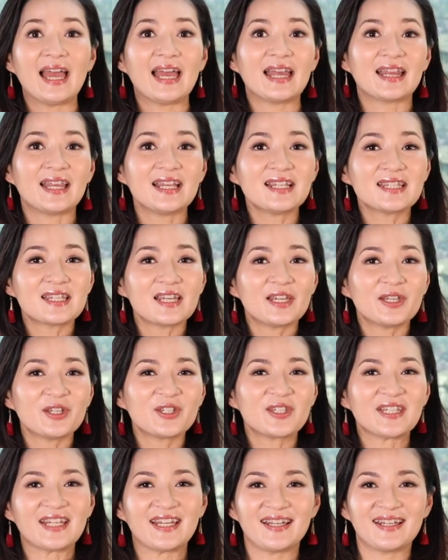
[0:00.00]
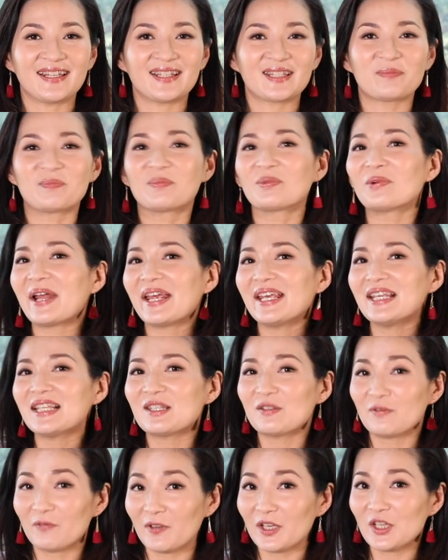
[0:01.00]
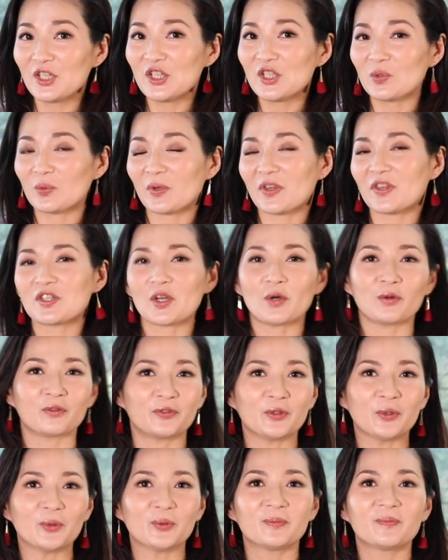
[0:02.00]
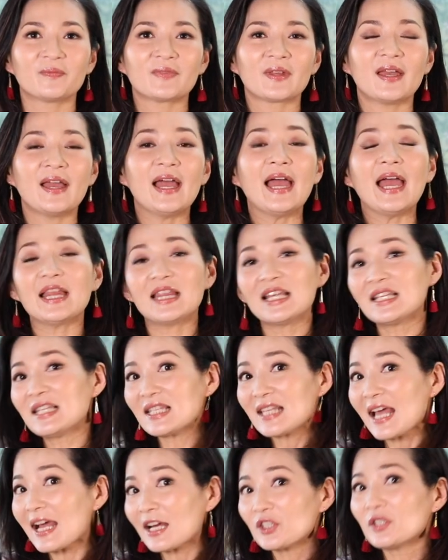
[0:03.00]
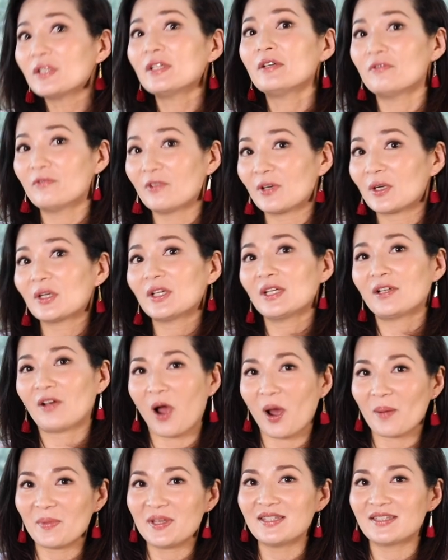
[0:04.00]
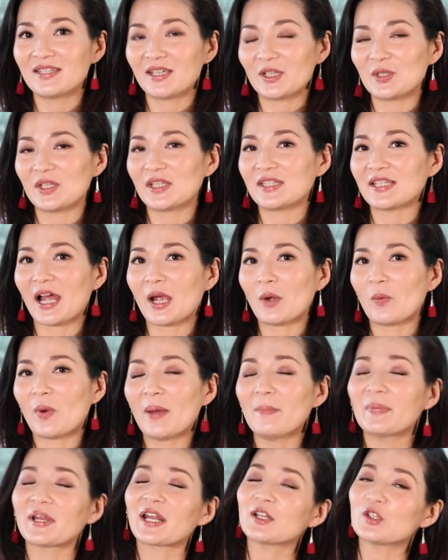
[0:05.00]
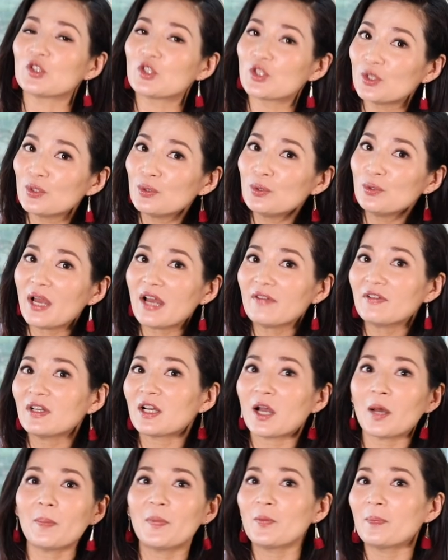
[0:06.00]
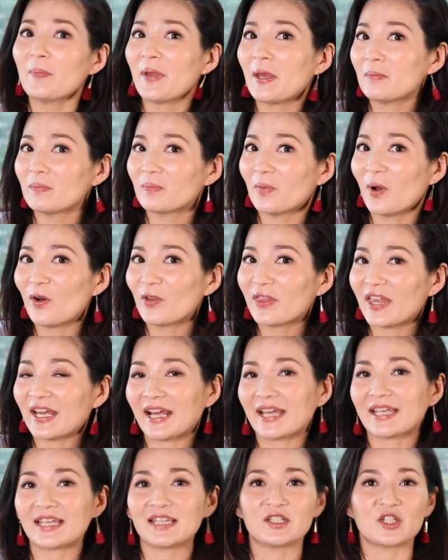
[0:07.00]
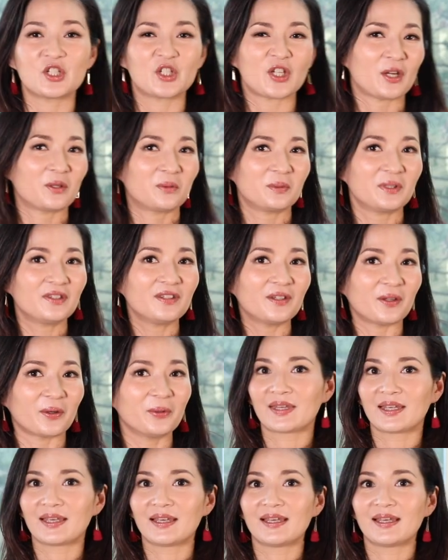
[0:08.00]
And this dish is braised fish with tofu. And this is actually a very common dish in Taiwan, but I do have a couple pit bull that I can share with you.